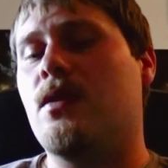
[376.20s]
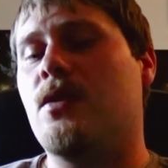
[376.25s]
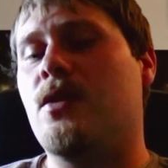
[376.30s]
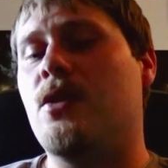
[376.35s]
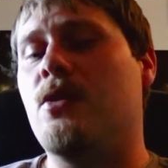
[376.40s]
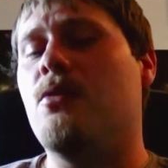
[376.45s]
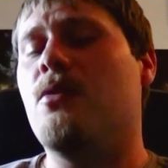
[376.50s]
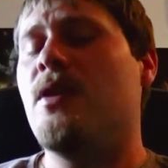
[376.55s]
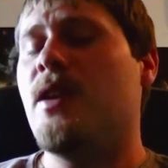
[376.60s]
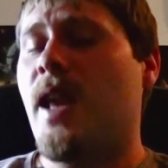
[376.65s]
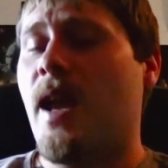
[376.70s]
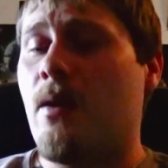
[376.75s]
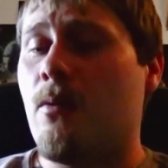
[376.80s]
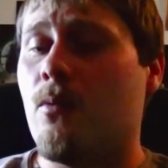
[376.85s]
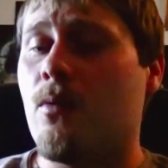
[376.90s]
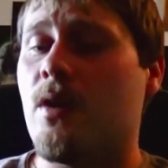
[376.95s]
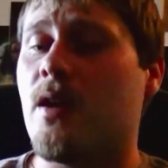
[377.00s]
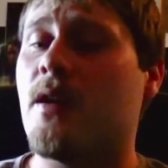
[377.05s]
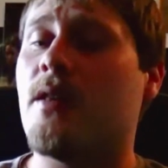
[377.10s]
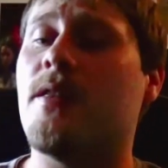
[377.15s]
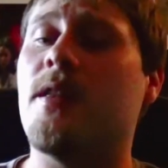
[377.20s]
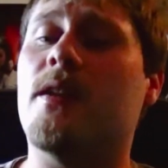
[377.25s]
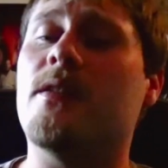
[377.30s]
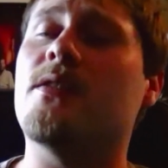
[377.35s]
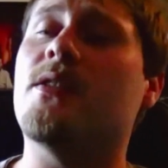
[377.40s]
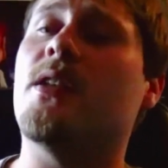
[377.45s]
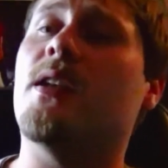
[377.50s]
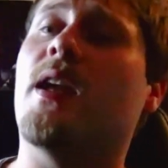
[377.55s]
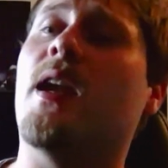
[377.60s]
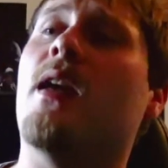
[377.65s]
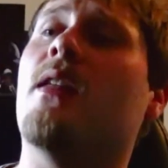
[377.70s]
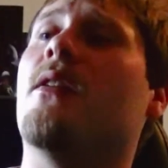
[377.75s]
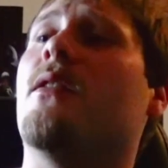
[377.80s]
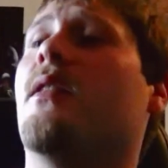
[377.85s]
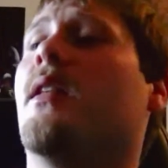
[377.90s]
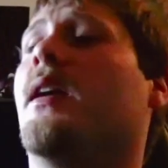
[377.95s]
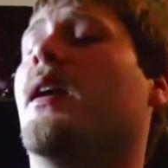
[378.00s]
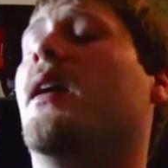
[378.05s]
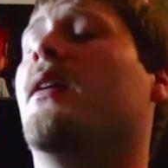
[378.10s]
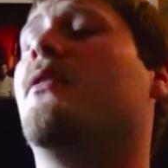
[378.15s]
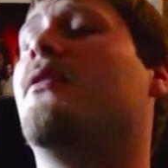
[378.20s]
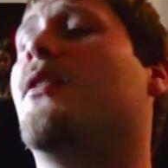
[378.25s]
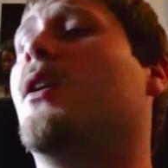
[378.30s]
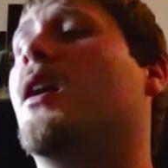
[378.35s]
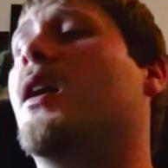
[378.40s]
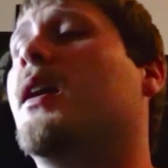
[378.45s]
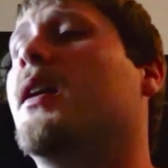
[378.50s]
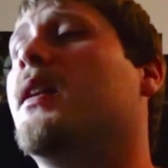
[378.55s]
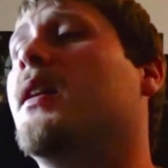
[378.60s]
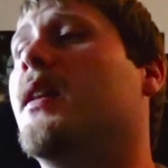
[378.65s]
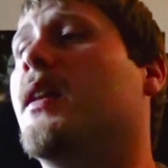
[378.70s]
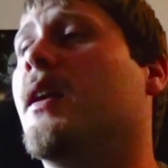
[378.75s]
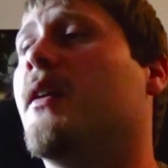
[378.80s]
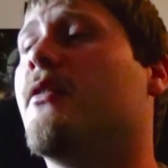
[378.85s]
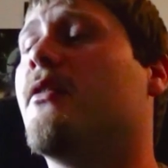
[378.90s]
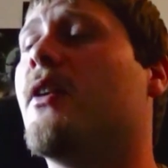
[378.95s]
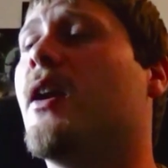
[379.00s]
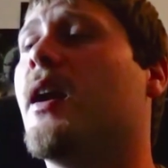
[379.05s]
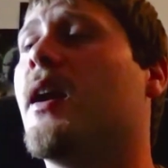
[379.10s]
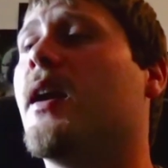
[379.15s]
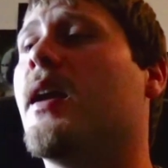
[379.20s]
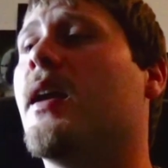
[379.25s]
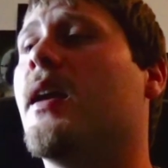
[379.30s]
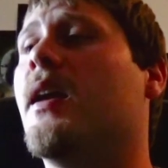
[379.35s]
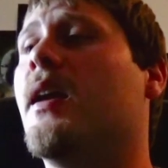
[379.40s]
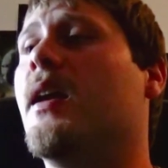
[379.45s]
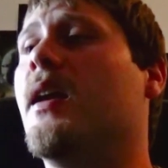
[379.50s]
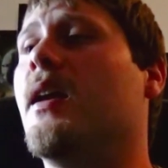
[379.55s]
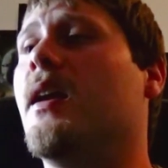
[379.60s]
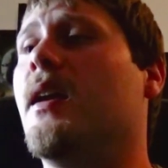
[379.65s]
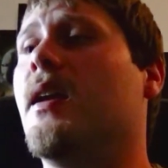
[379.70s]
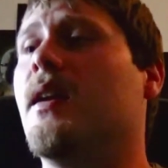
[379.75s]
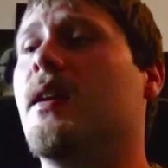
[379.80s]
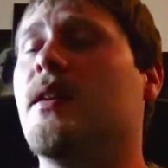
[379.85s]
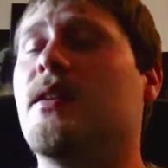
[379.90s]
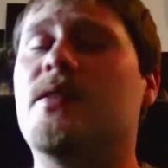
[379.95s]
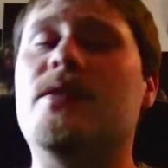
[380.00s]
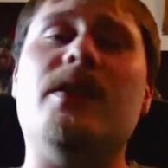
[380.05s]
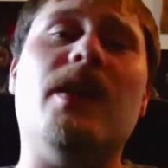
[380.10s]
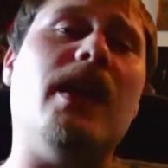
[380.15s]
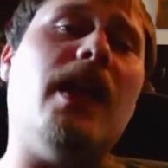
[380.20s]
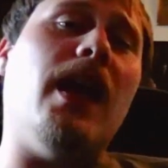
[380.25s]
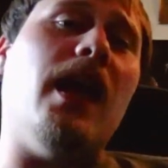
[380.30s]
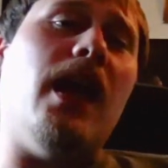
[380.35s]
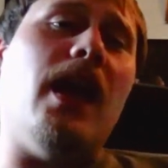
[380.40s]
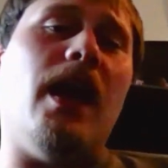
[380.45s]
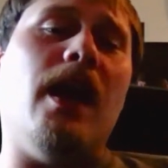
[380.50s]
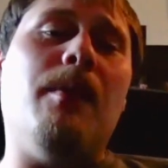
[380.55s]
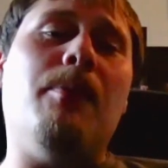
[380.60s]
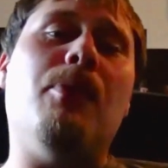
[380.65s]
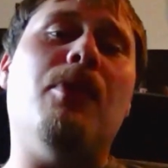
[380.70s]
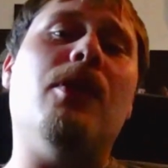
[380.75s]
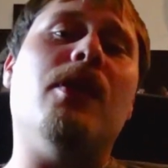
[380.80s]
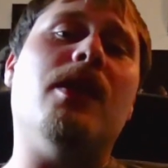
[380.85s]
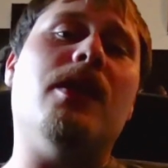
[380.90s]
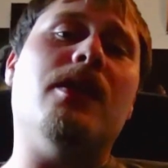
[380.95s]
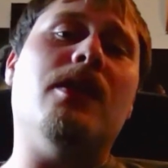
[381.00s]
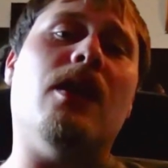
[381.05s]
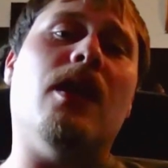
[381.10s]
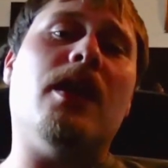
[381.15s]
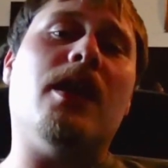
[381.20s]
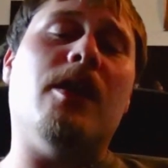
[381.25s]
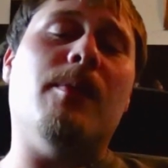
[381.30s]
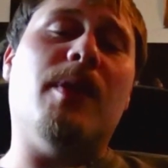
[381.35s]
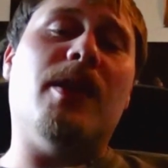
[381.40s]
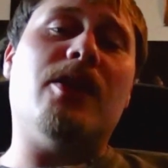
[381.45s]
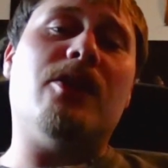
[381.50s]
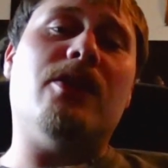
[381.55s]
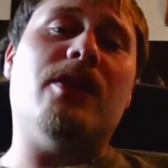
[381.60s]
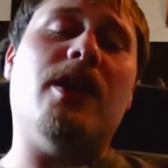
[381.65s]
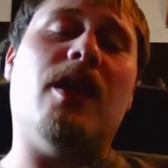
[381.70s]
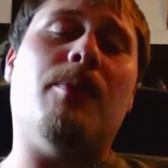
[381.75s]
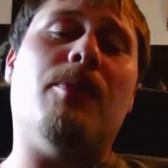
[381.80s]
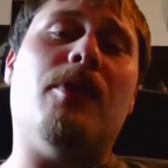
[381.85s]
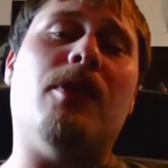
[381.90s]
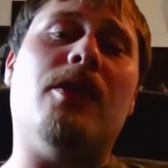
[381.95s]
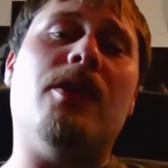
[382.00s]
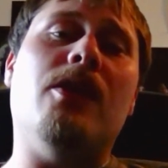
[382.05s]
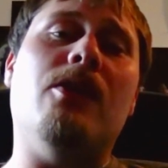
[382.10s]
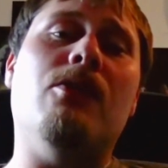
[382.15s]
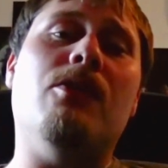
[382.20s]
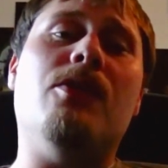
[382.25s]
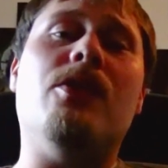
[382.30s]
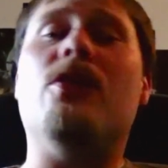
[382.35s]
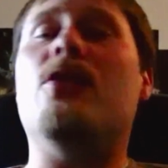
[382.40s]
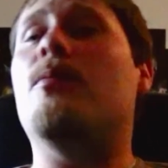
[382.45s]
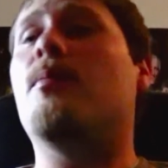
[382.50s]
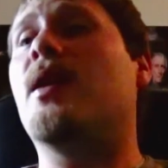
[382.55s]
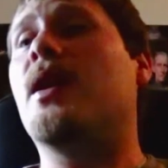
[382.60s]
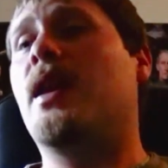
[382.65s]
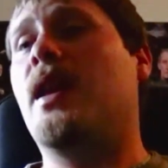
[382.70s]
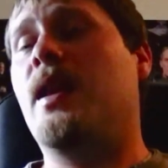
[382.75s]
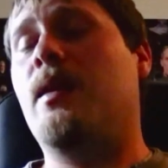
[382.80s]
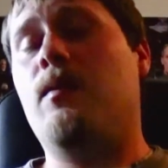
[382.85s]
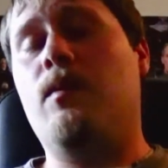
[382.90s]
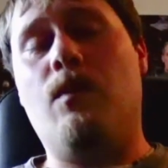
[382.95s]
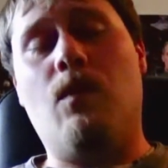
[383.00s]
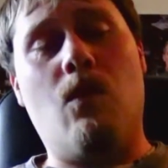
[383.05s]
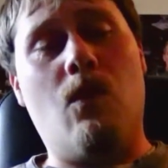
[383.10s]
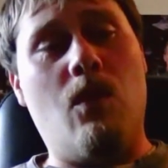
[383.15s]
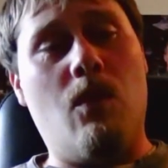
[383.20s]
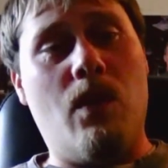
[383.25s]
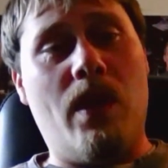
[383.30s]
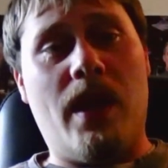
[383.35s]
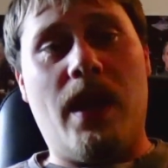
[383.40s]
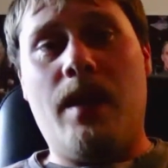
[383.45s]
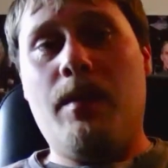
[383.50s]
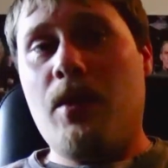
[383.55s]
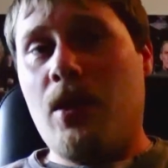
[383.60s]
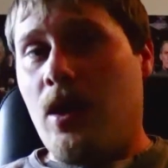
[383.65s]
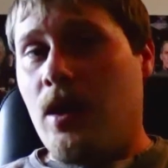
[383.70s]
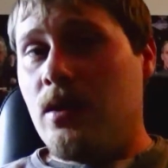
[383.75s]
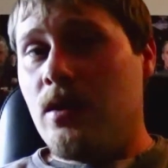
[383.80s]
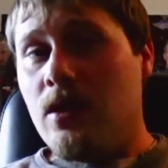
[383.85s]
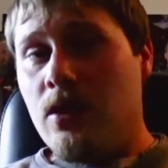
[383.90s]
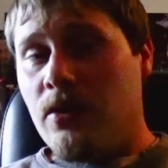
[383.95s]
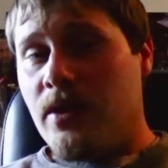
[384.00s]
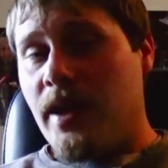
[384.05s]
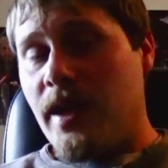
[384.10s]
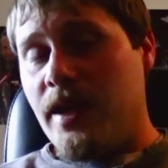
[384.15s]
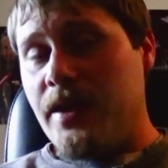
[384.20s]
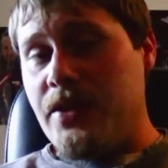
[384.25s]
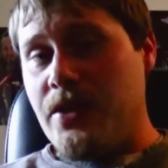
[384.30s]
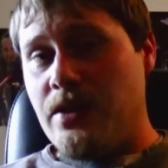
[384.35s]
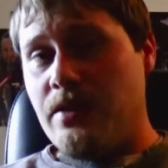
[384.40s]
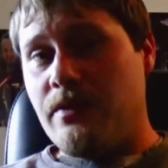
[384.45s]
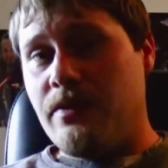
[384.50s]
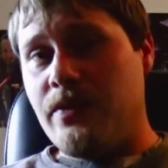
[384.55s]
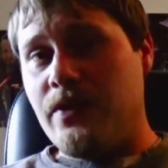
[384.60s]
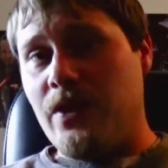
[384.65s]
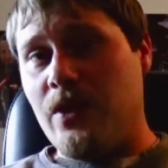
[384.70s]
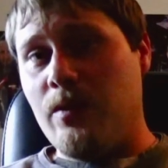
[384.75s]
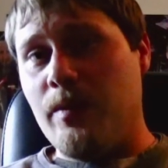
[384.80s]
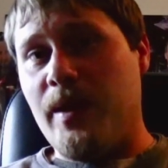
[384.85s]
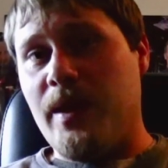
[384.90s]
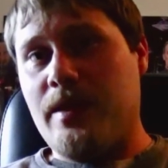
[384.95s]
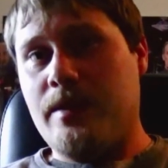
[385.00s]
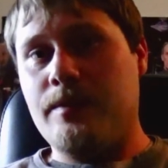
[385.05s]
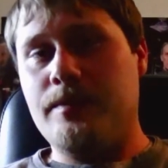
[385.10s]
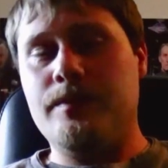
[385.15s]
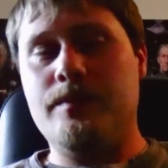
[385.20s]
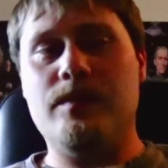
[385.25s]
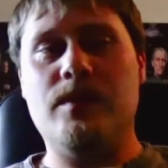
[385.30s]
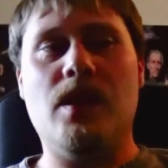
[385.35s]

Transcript: to network things together. Like I find if I say I, I put a documentary up on YouTube, but when I'm on location filming,